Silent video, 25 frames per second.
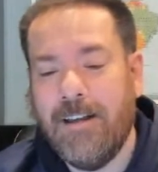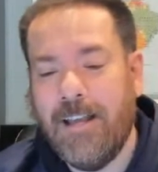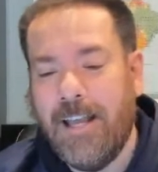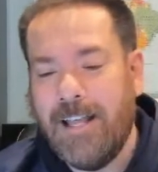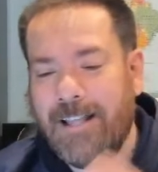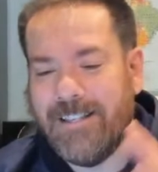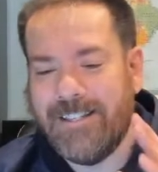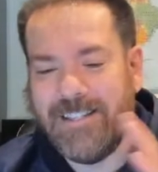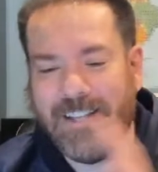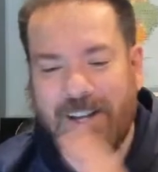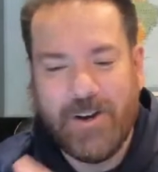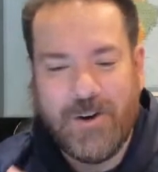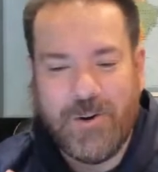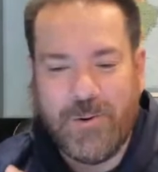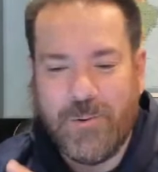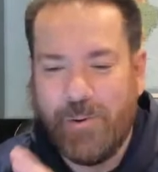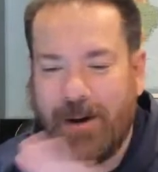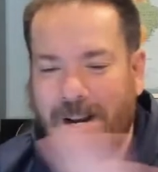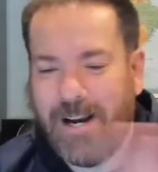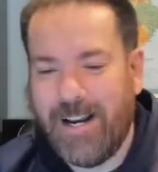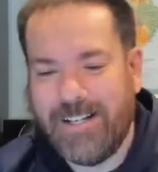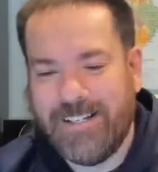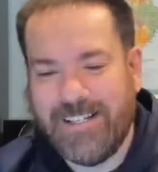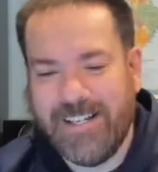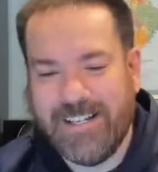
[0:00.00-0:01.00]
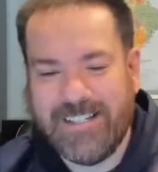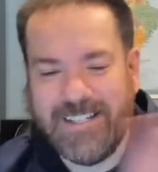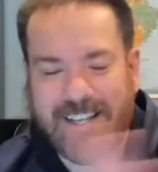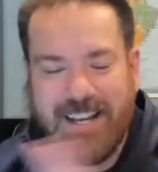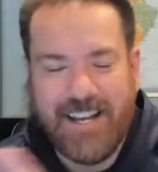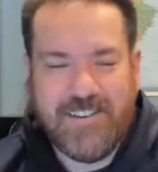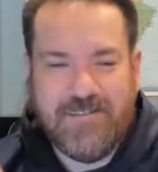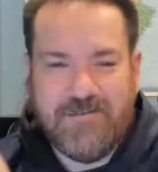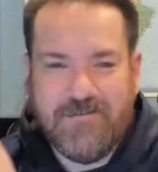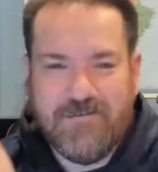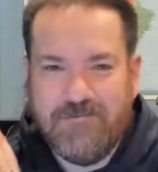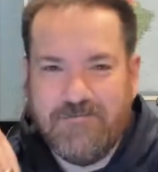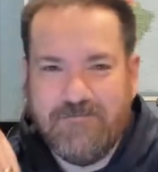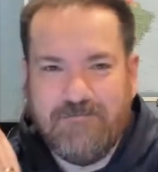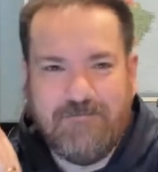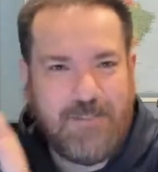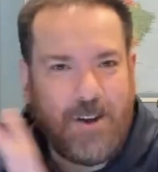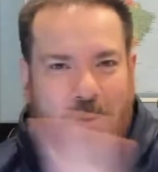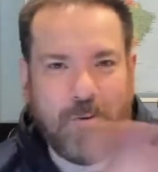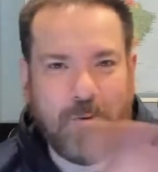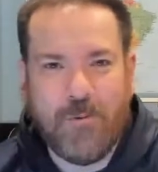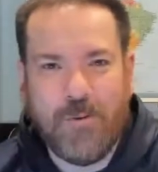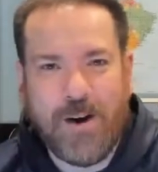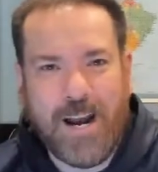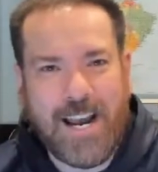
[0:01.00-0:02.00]
And so what I just said,
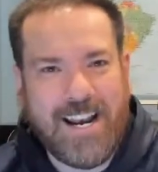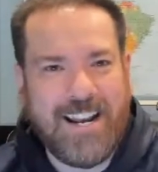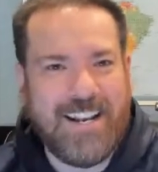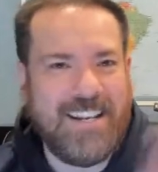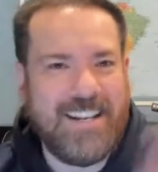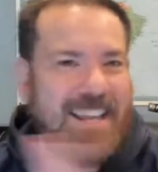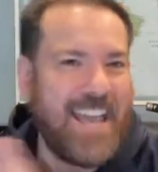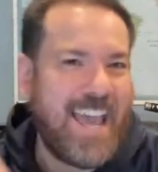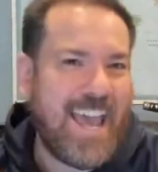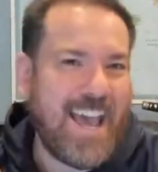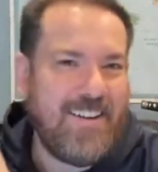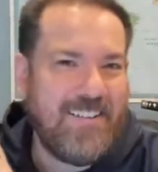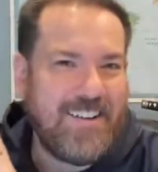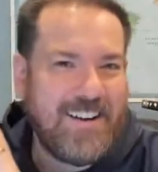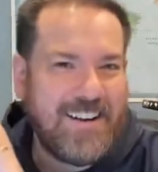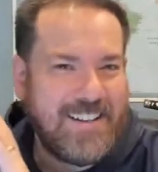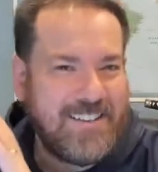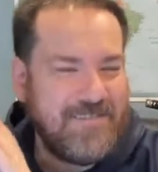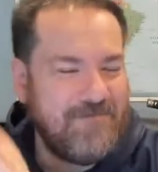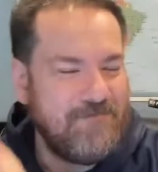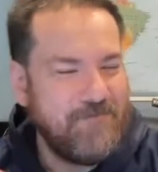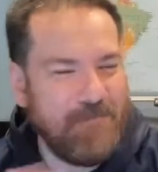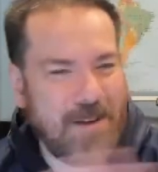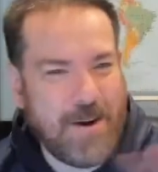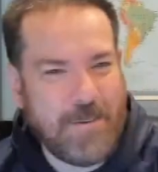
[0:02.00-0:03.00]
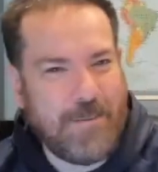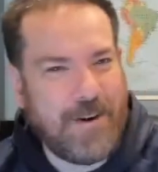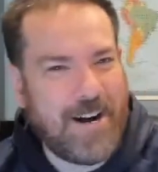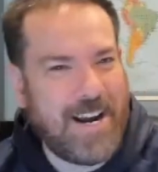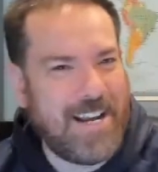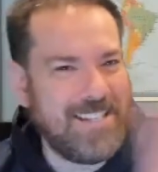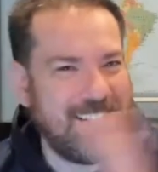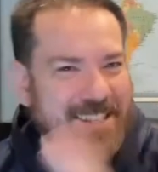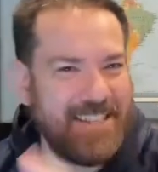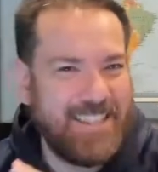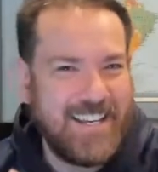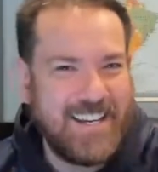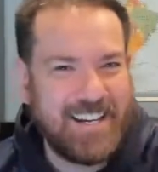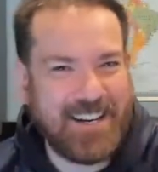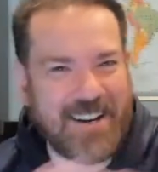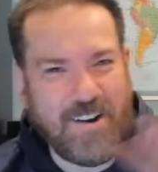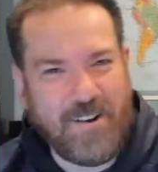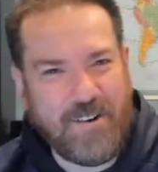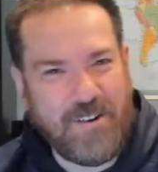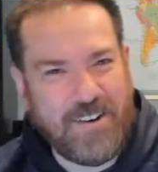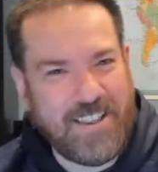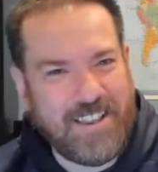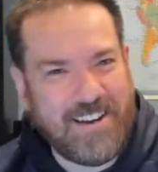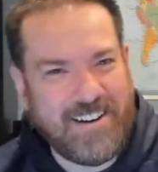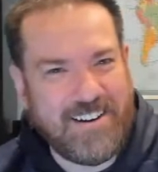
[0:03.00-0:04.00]
don't write it down and memorize it, then
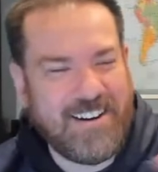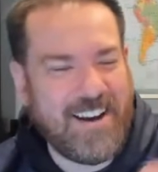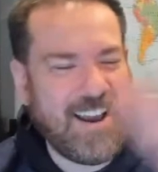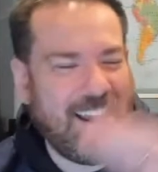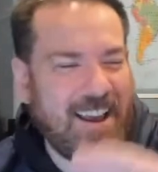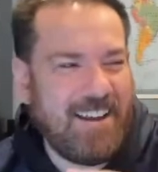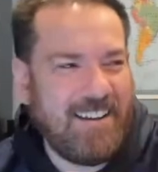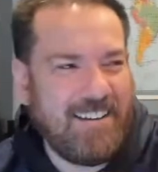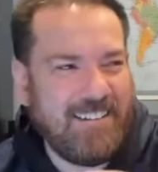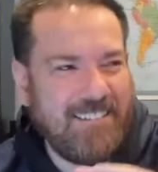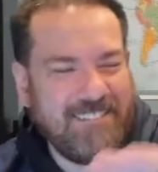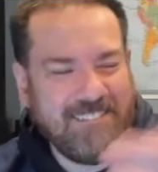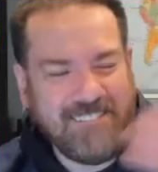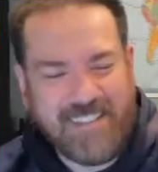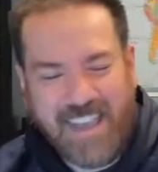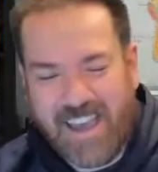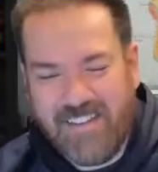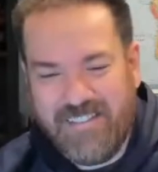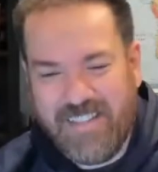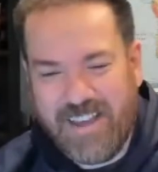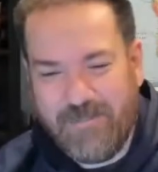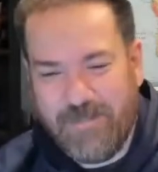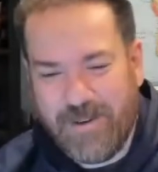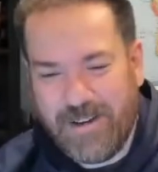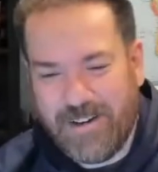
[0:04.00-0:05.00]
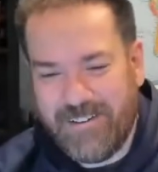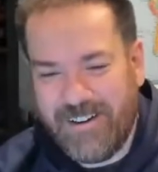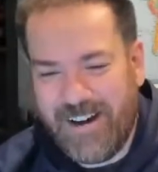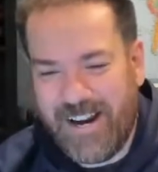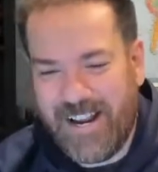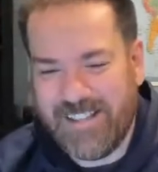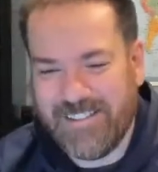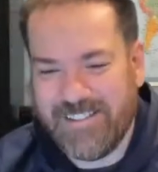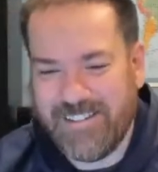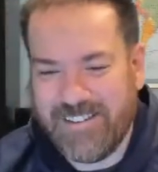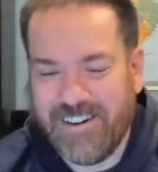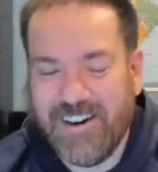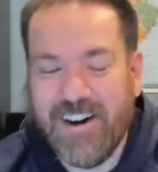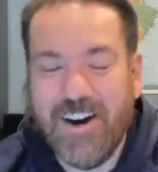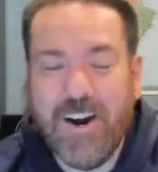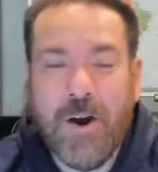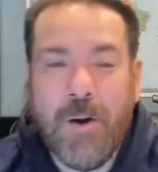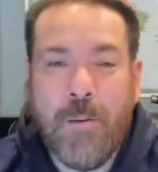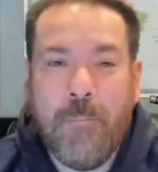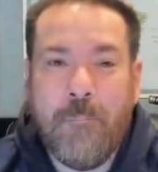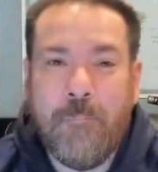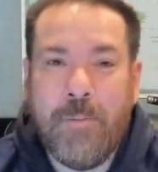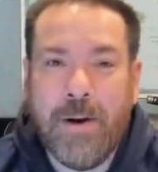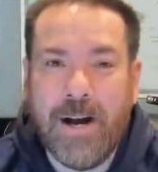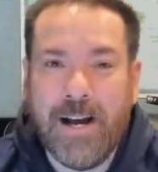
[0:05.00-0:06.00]
go in there and have that be your answer.
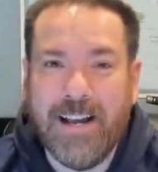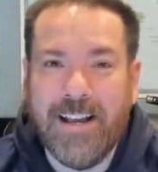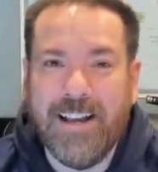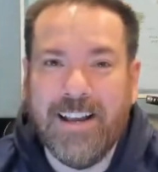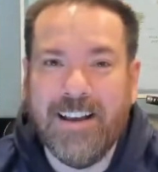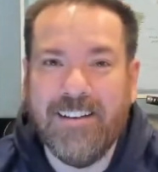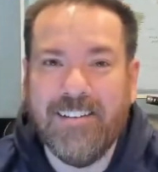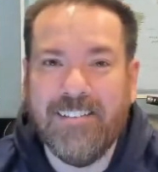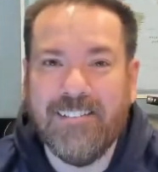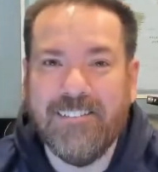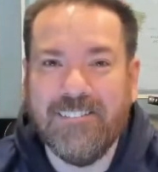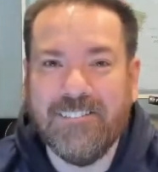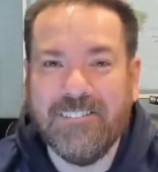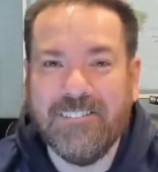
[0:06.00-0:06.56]
But